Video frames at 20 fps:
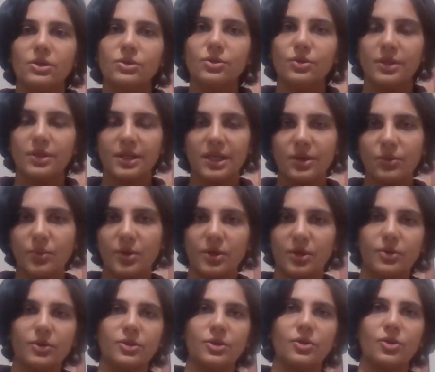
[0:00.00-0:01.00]
Today we're
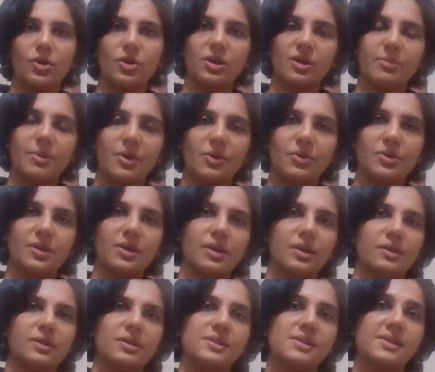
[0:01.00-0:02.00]
going to talk about
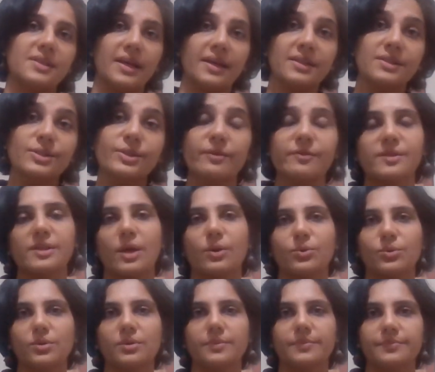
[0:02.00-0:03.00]
the science of
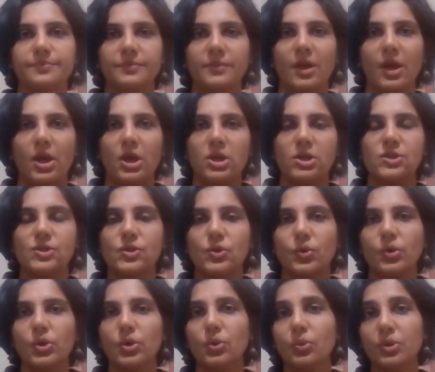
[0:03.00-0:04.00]
sound. So
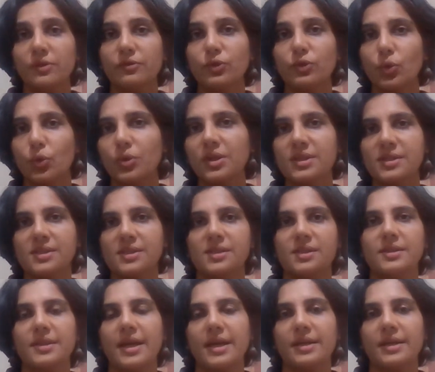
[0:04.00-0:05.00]
you would have noticed
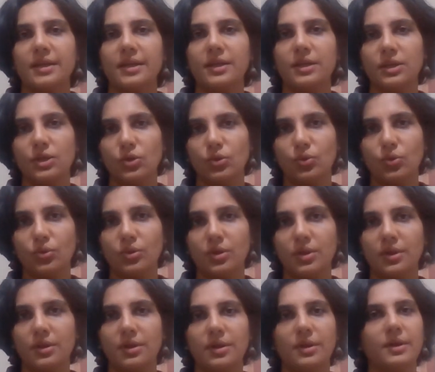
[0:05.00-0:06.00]
that in
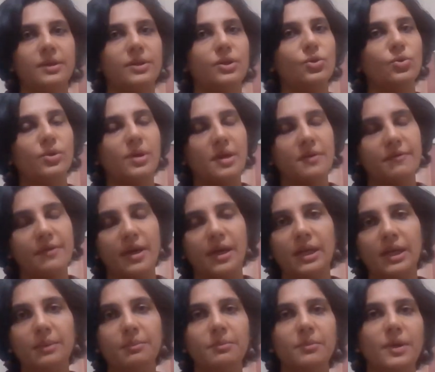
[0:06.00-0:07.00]
yogic
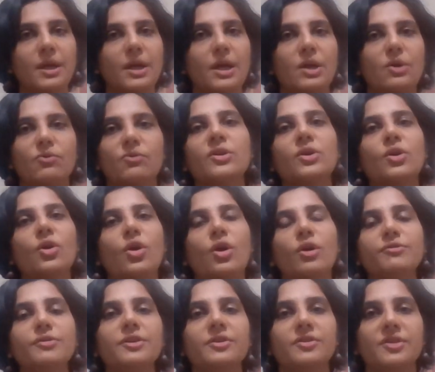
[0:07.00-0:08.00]
vyam, we
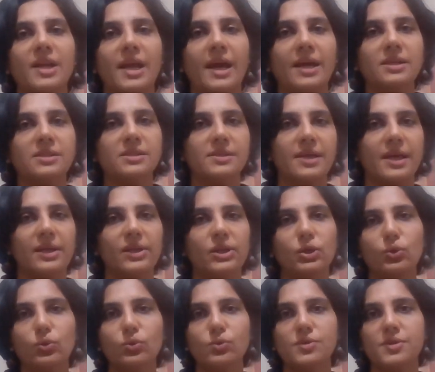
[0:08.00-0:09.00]
often relax and
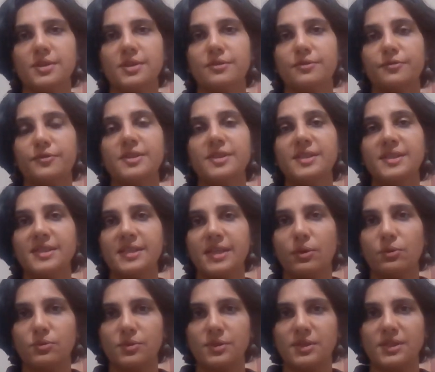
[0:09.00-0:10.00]
use different
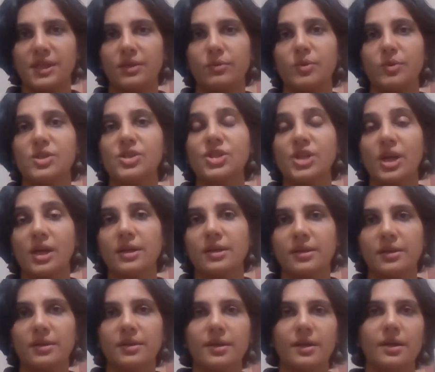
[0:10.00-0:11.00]
sounds and we chant